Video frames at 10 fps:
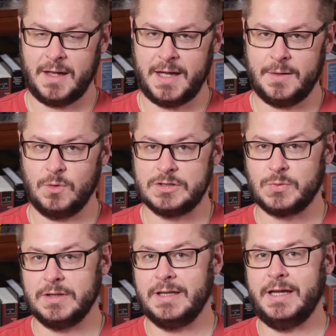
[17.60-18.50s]
I
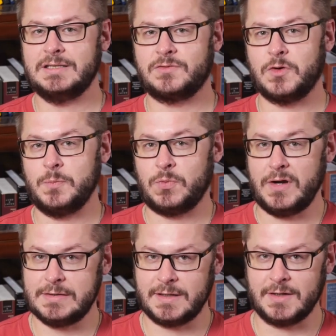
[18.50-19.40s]
was released from
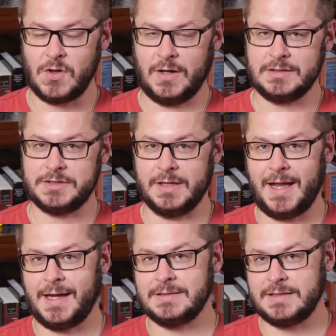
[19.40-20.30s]
prison on
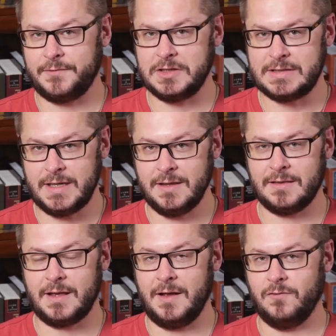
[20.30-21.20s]
July
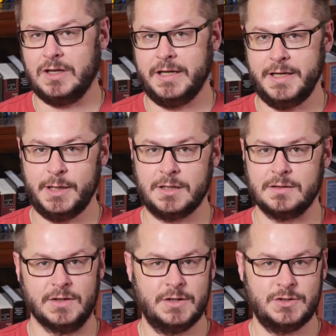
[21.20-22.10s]
17th of the
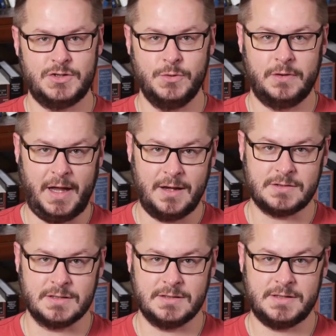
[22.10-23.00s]
year
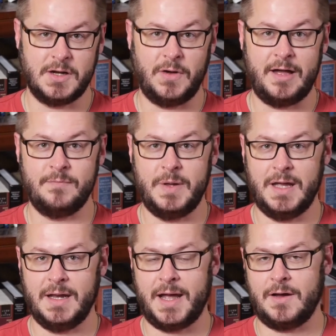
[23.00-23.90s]
2000. So I've
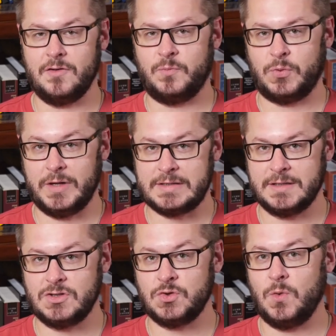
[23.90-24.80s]
been out of
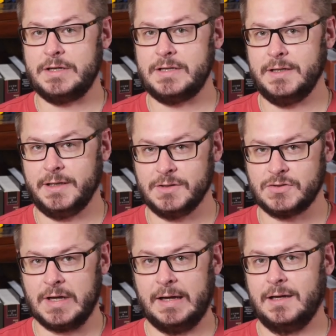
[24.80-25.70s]
prison 20
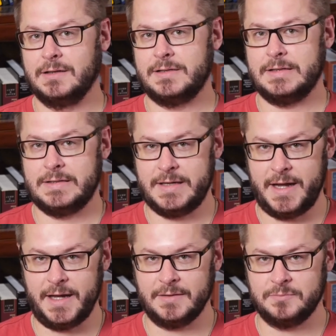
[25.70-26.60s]
years
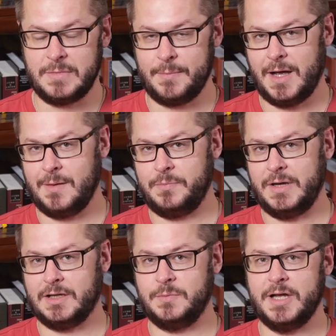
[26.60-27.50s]
today. My mom
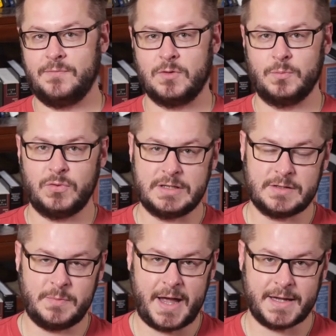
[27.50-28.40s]
picked me up from
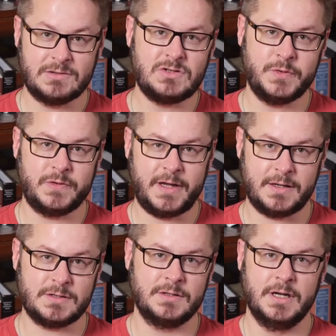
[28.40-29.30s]
prison back in
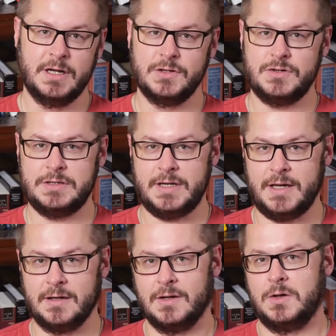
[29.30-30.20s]
2000. She
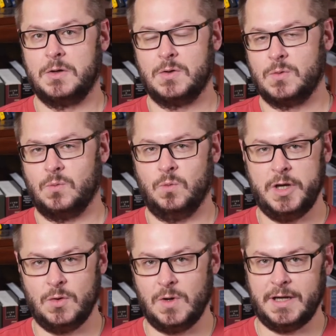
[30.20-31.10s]
said,
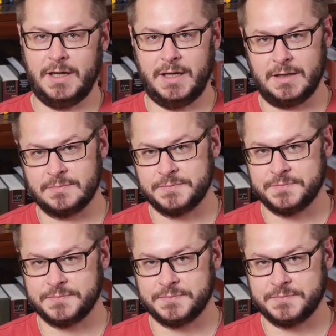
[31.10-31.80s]
"What do you want to eat?"